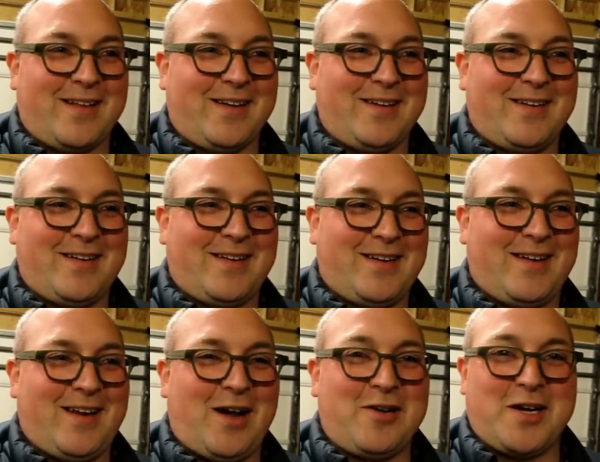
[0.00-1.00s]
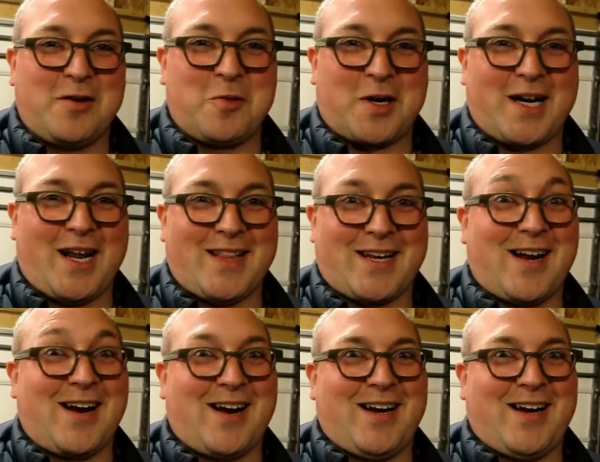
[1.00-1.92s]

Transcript: than out here working on the car